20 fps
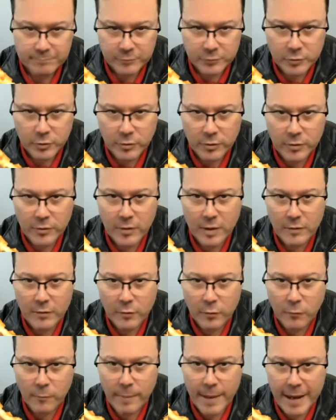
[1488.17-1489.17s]
so it's not
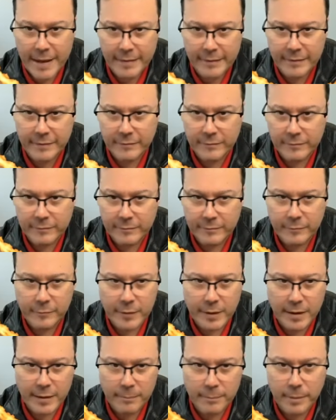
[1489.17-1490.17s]
so bad. We can